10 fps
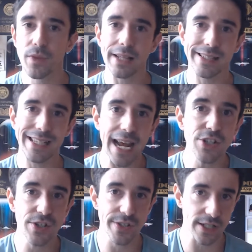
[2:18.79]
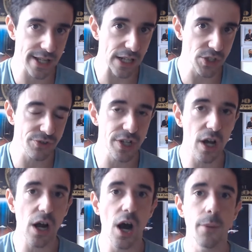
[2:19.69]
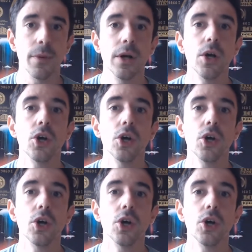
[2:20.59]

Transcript: at the agency at scaledriven.com